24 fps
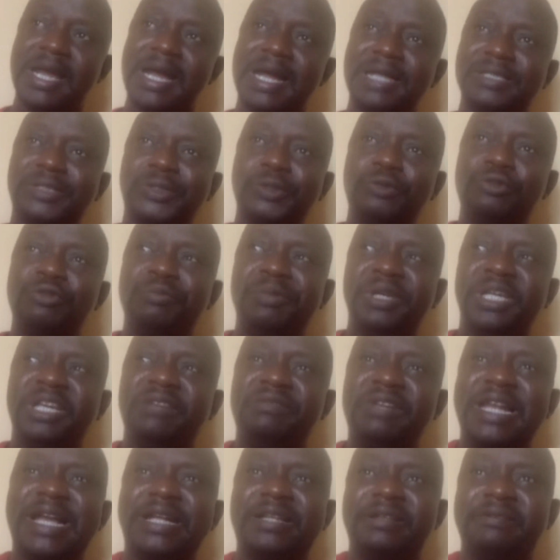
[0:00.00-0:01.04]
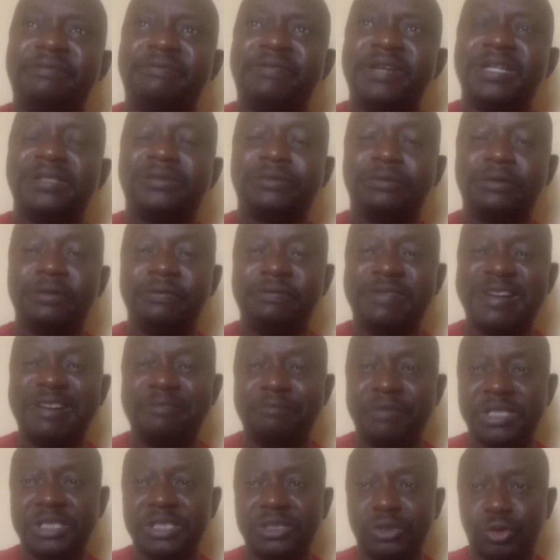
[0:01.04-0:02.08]
And so we'll be given like the first 4 or
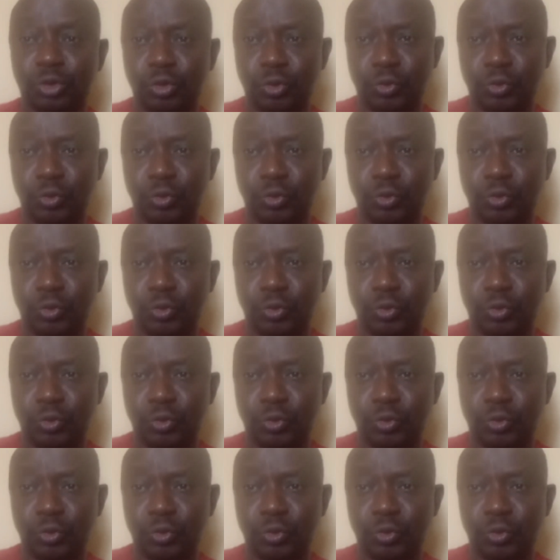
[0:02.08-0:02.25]
5 pages